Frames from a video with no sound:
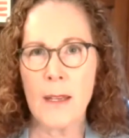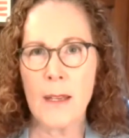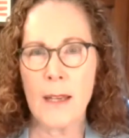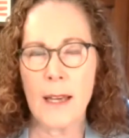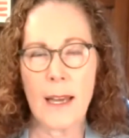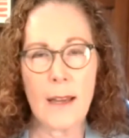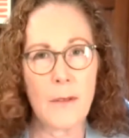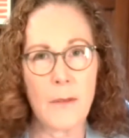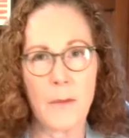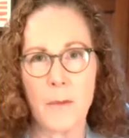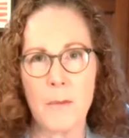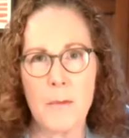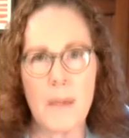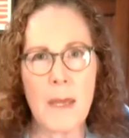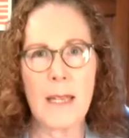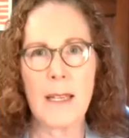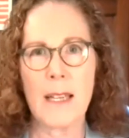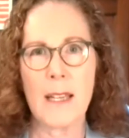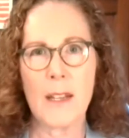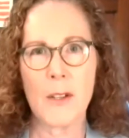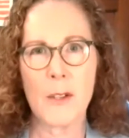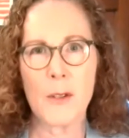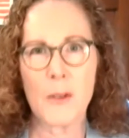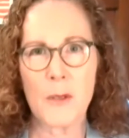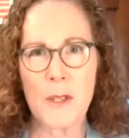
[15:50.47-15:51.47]
I have many
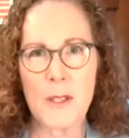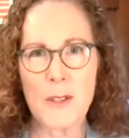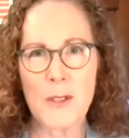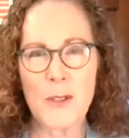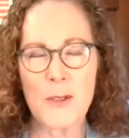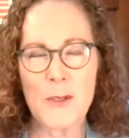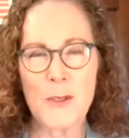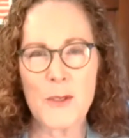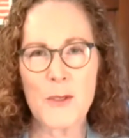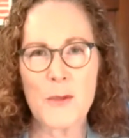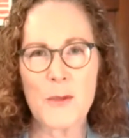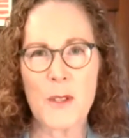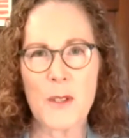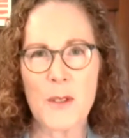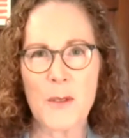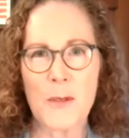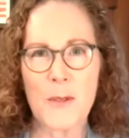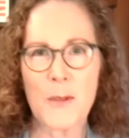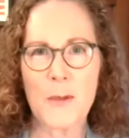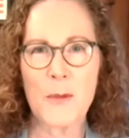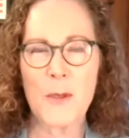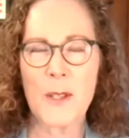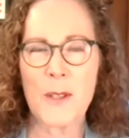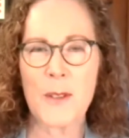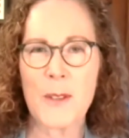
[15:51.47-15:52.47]
other issues with
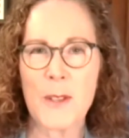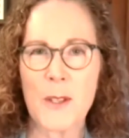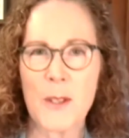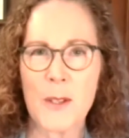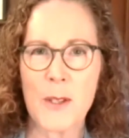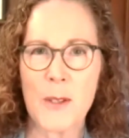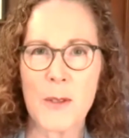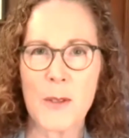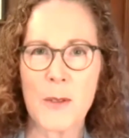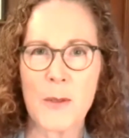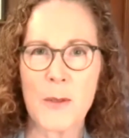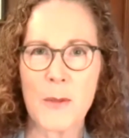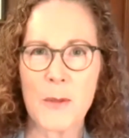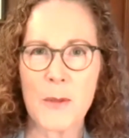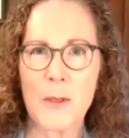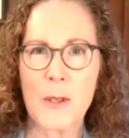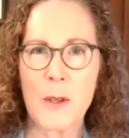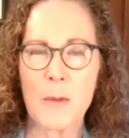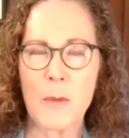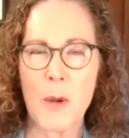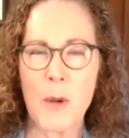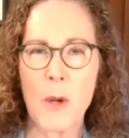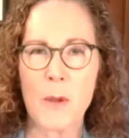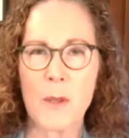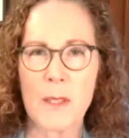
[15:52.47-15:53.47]
the
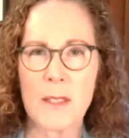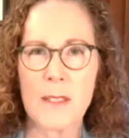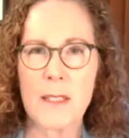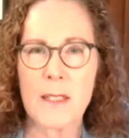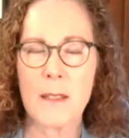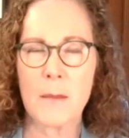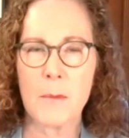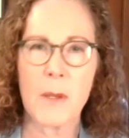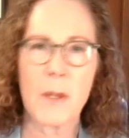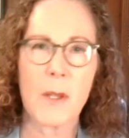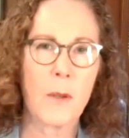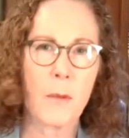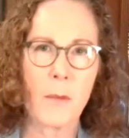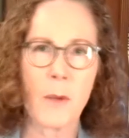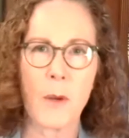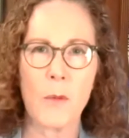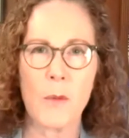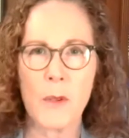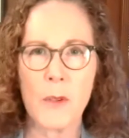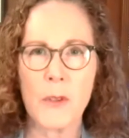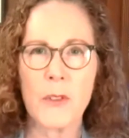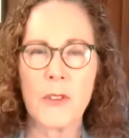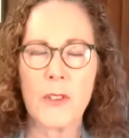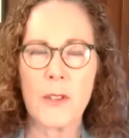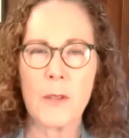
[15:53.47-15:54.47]
components of the bill, but
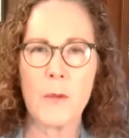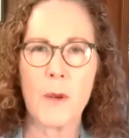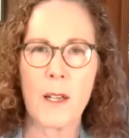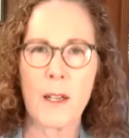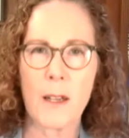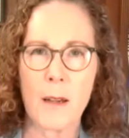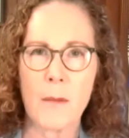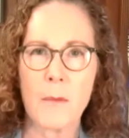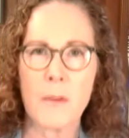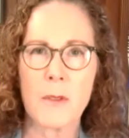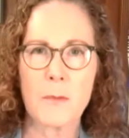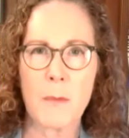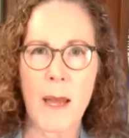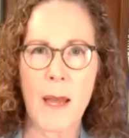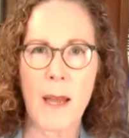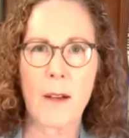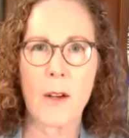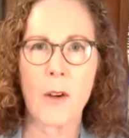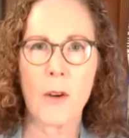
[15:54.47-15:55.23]
we'll see what comes back